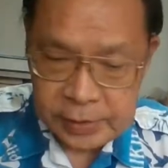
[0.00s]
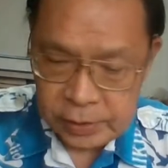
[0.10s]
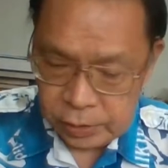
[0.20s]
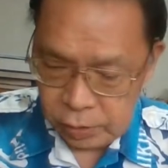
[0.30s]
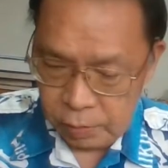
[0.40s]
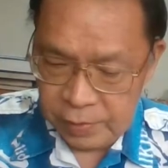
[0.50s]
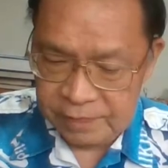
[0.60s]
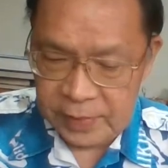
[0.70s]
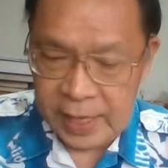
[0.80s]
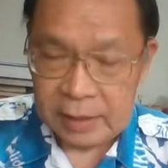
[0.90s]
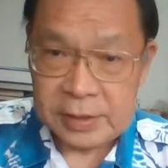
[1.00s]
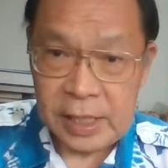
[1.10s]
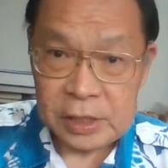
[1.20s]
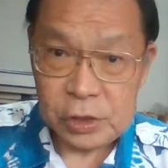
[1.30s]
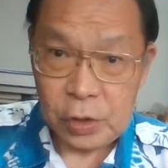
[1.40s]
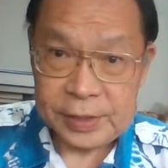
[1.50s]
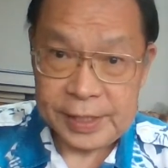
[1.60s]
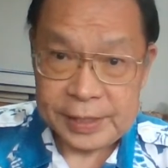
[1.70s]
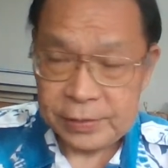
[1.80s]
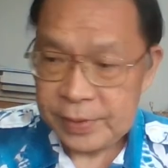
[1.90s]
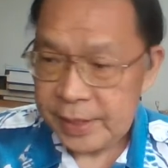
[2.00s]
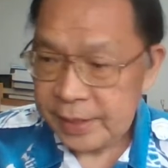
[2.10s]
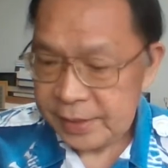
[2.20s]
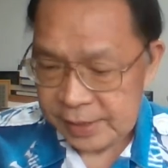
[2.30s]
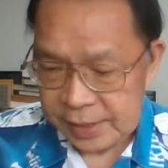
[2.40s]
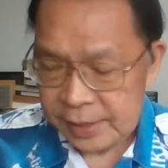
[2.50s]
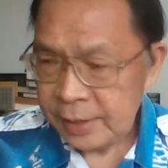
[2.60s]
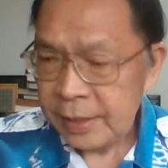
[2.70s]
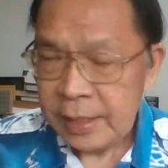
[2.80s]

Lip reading: So briefly, I'll touch on the ingredients here.